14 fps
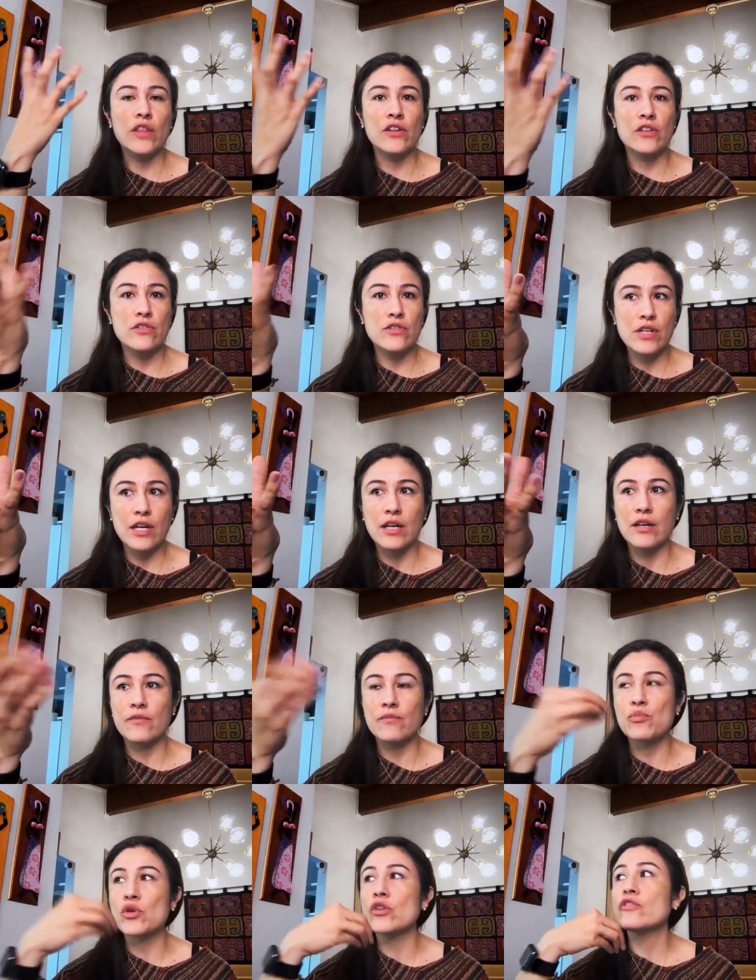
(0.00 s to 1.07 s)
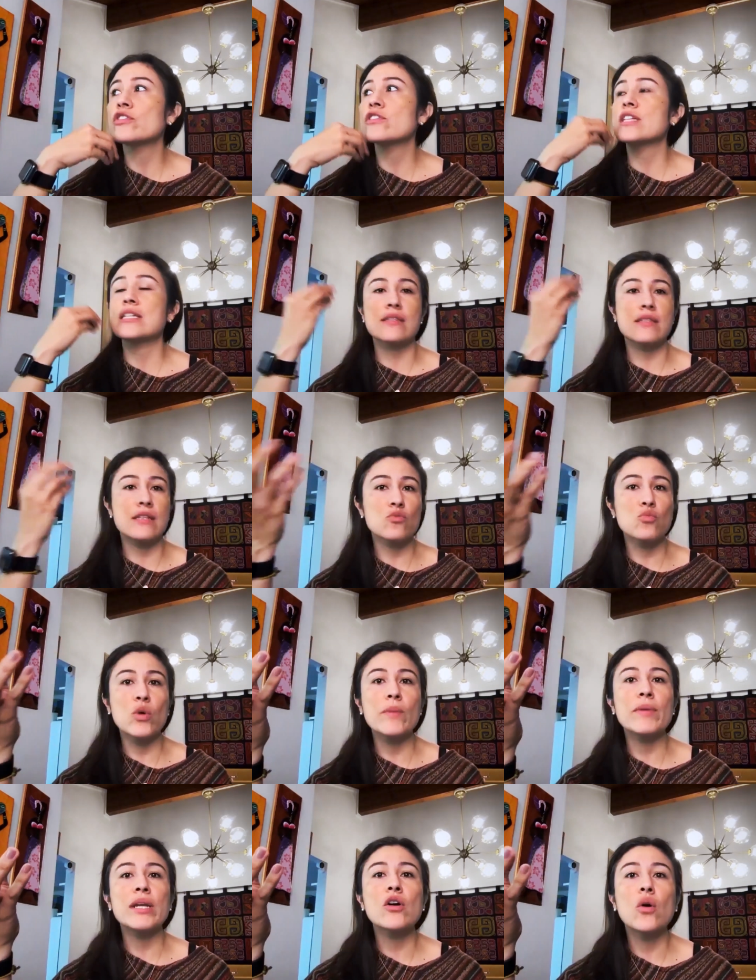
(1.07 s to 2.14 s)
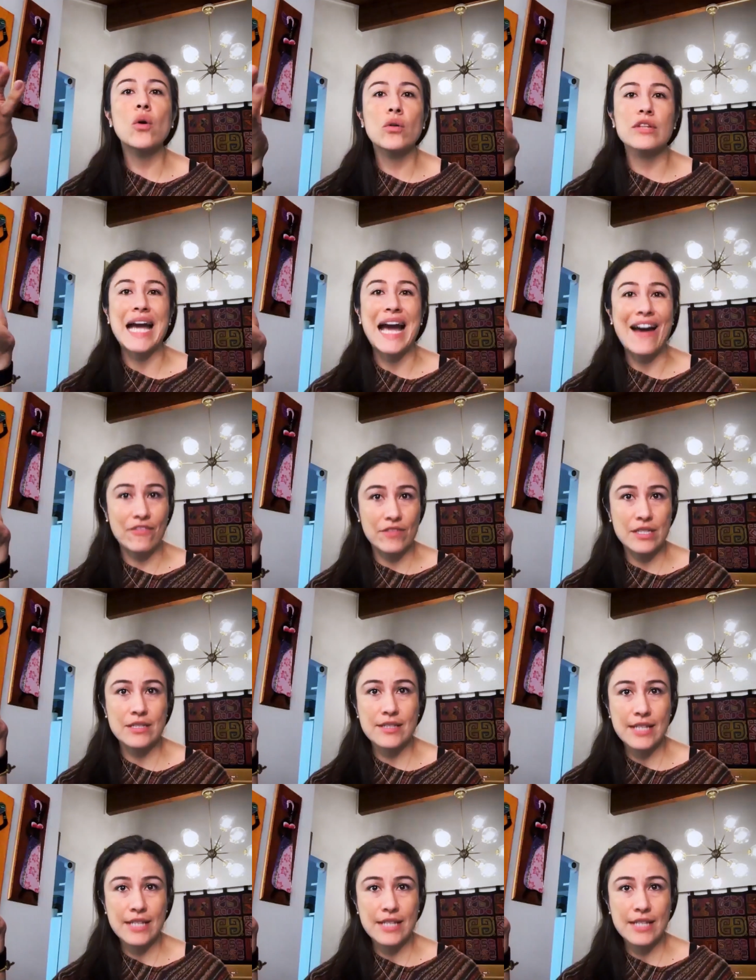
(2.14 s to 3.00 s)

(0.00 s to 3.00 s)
There's a proverb that says women hold half the